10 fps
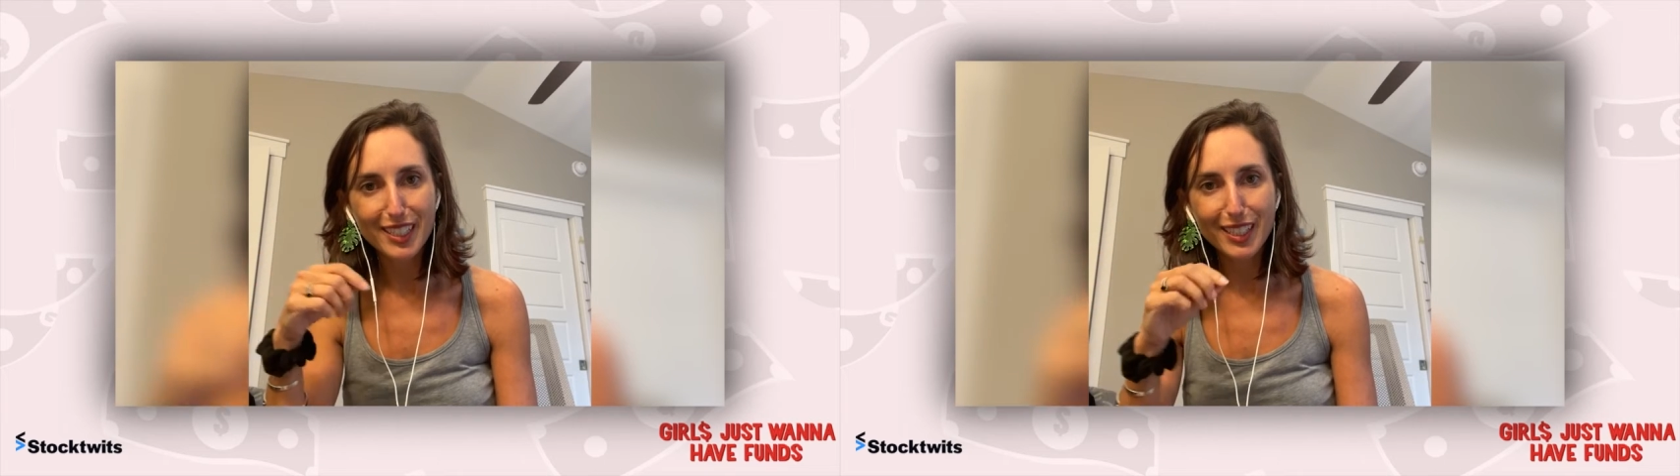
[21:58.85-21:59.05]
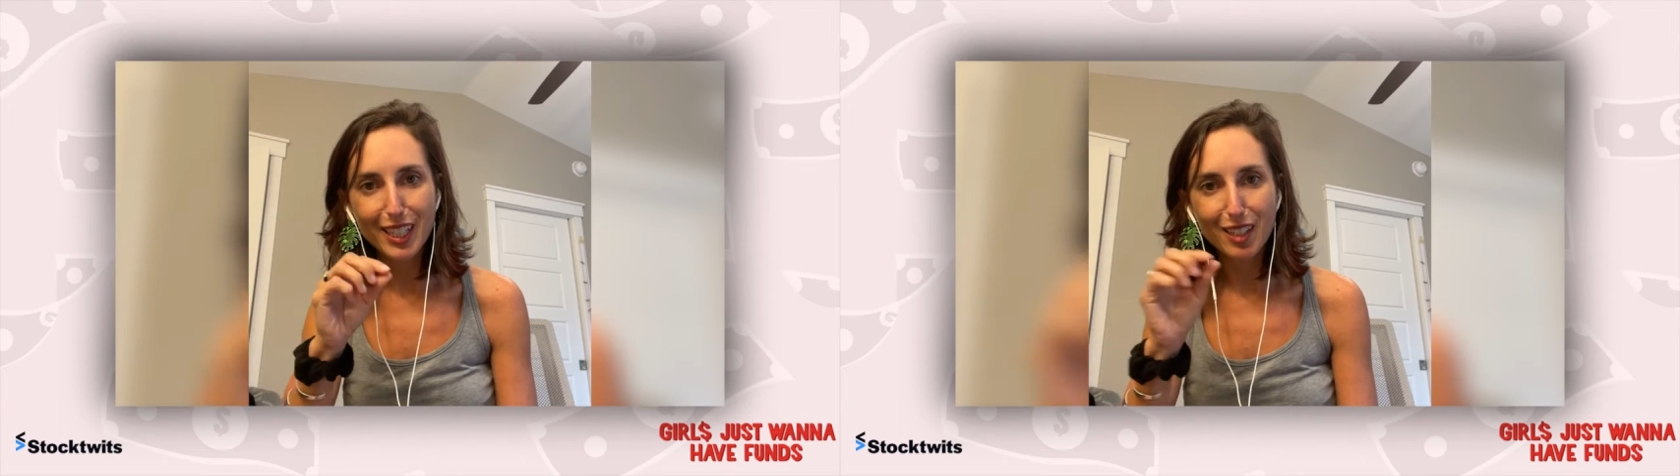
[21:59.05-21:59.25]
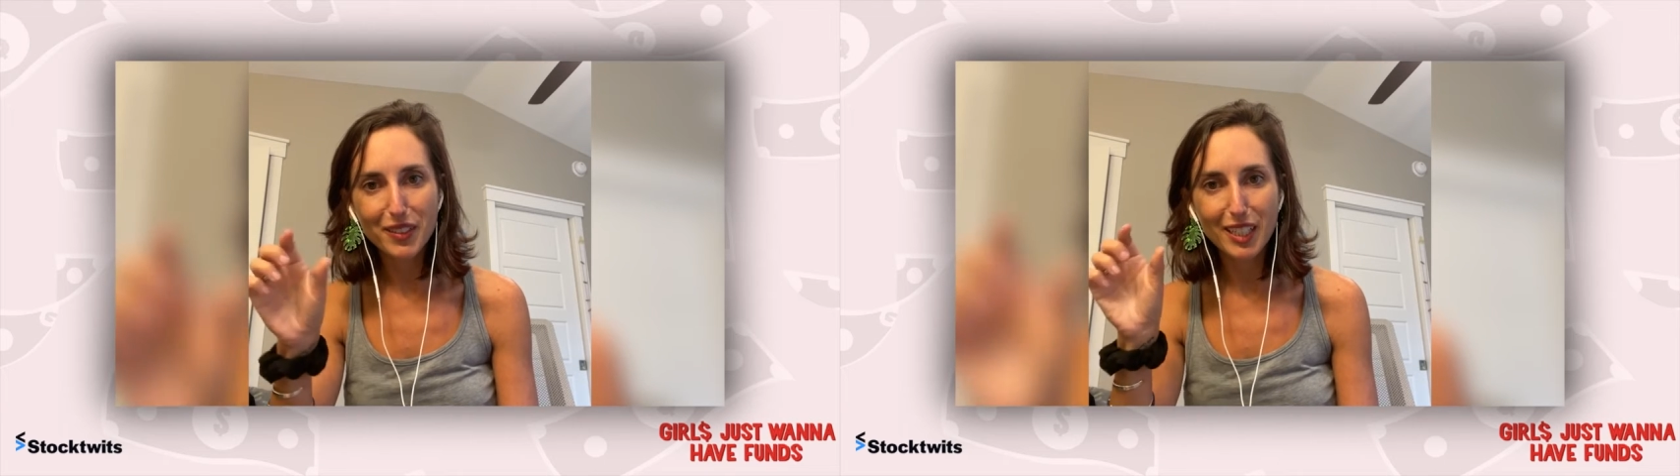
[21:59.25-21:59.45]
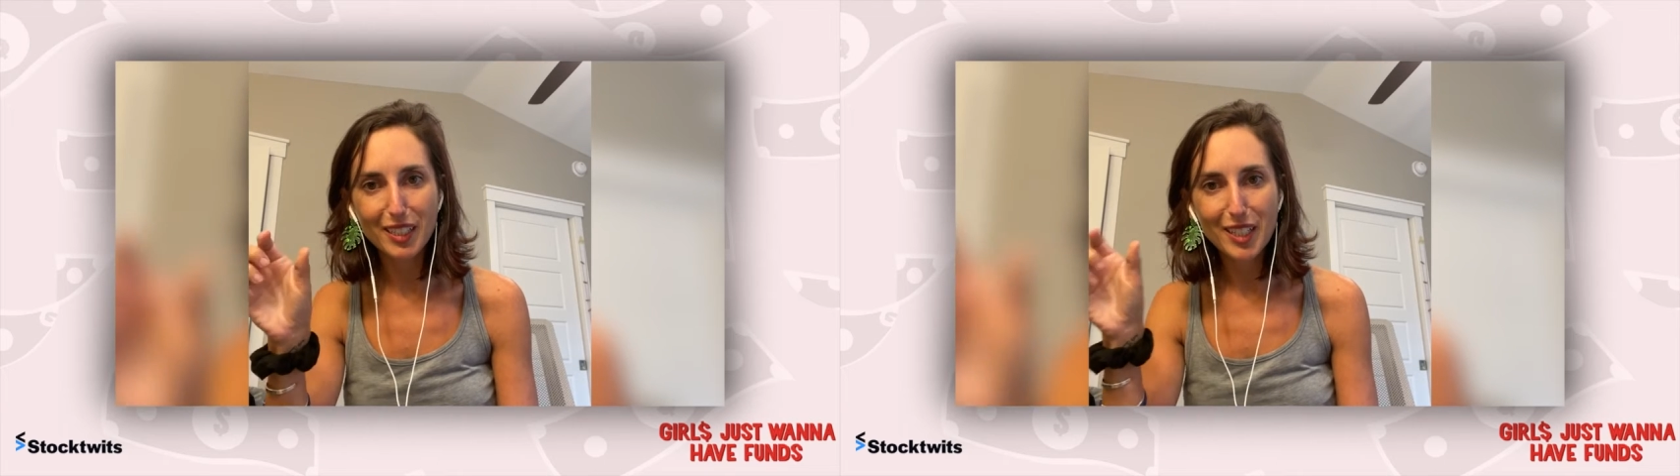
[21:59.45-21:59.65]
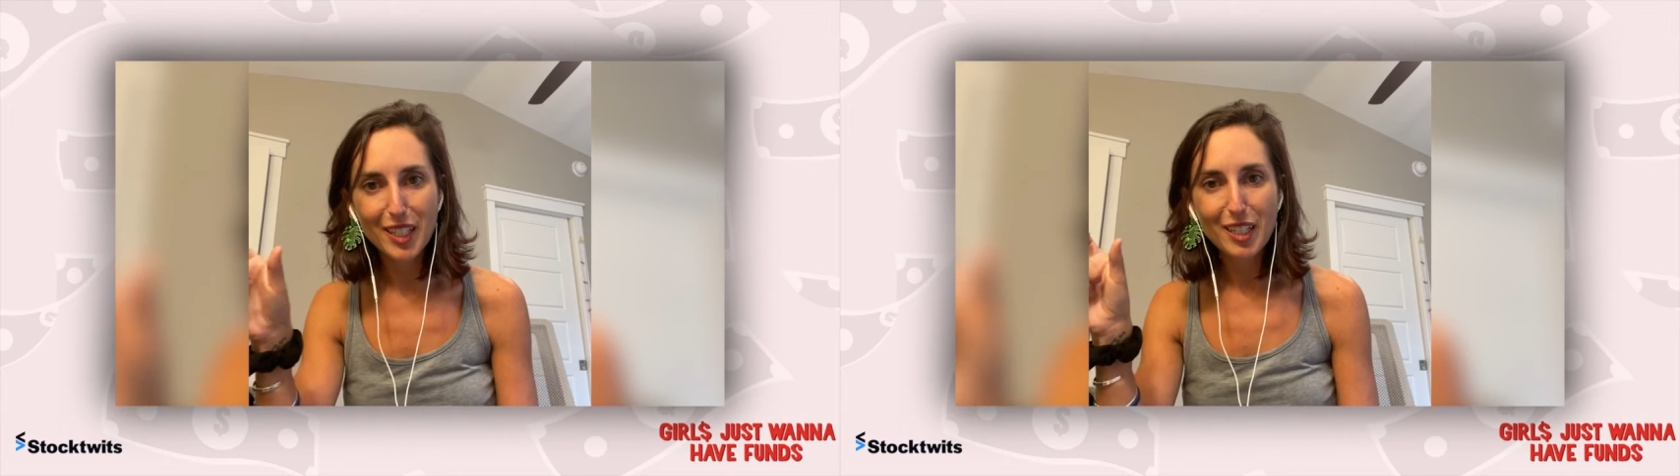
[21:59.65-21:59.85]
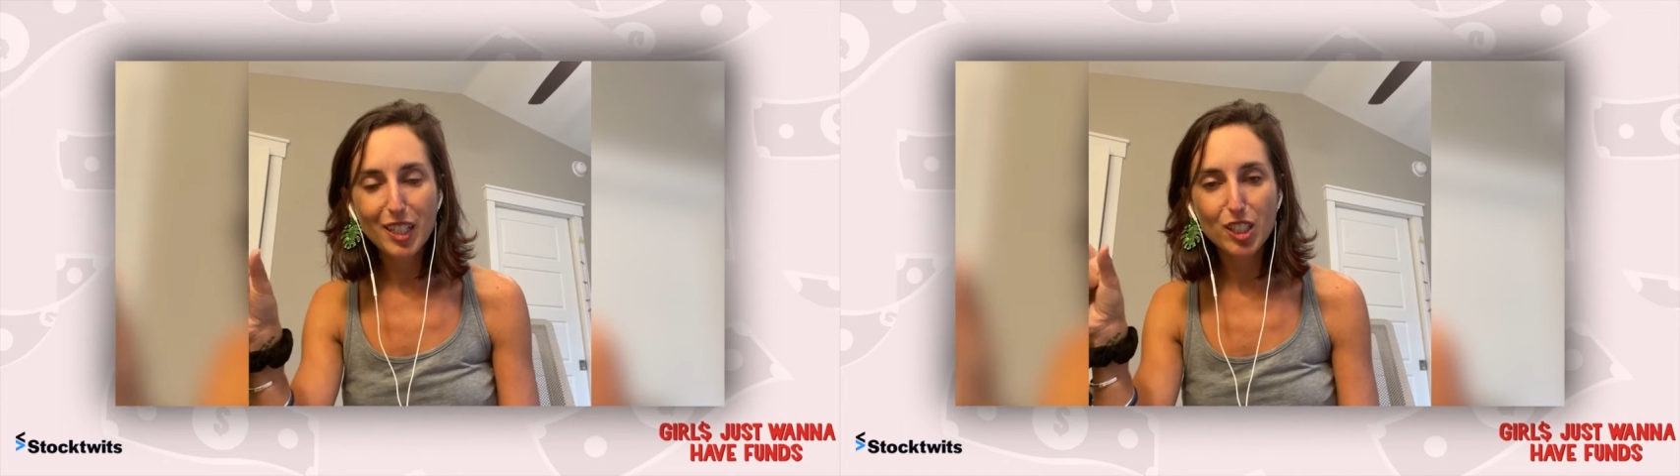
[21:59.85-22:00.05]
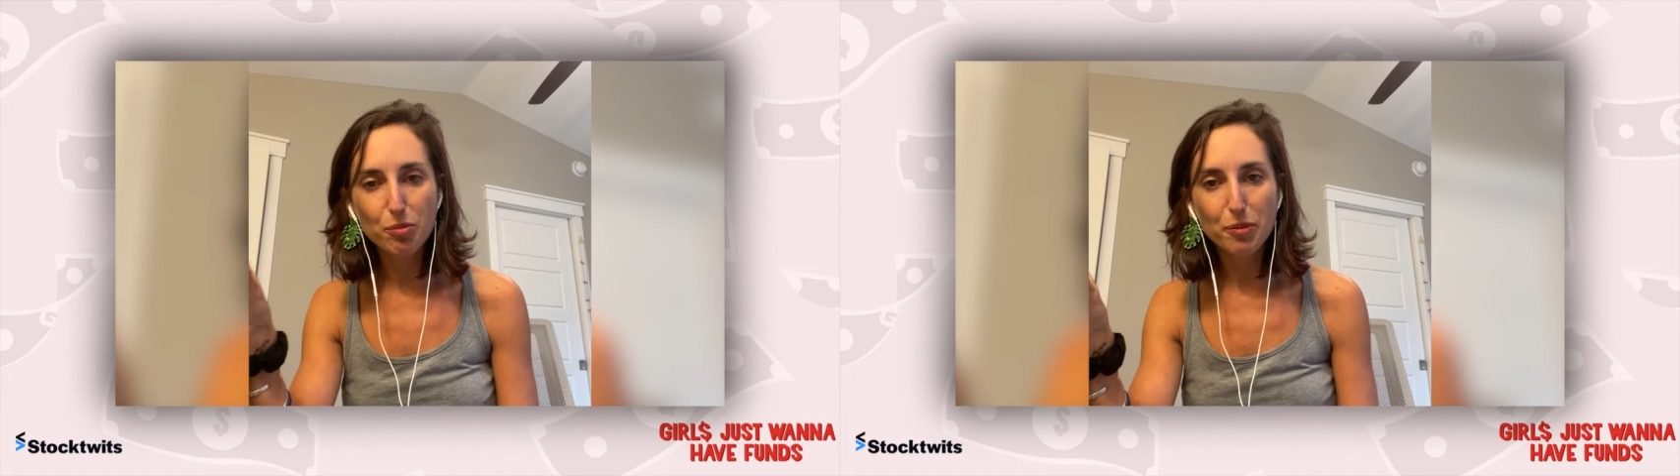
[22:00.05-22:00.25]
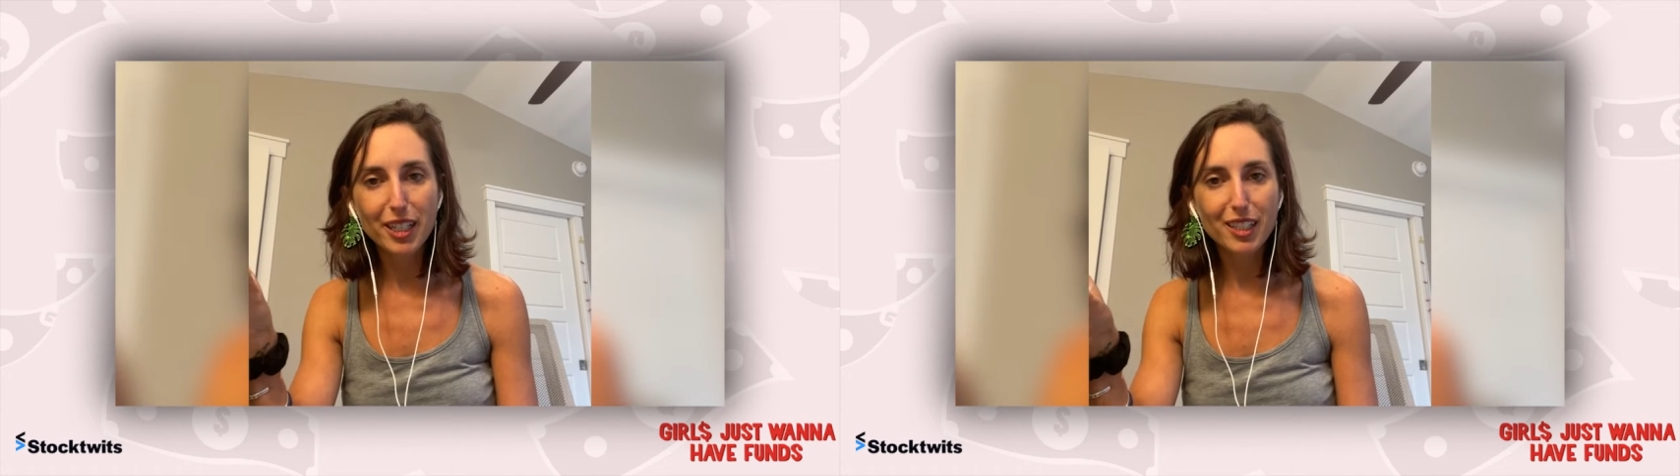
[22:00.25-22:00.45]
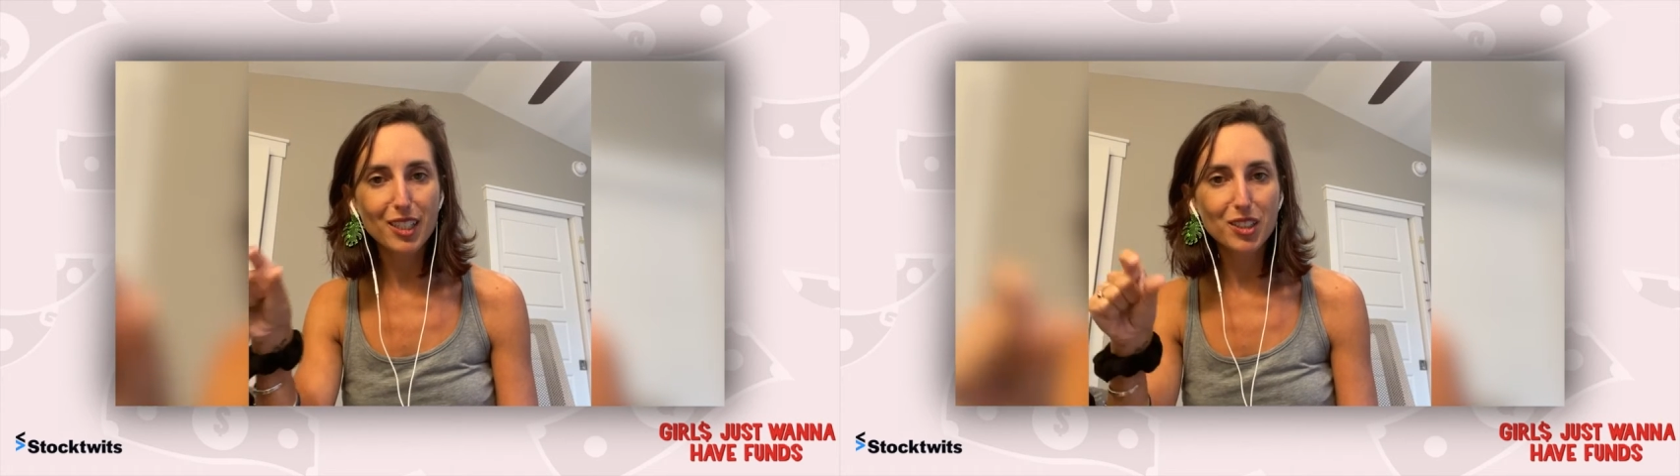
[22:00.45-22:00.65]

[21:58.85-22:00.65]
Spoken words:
They have a spread on a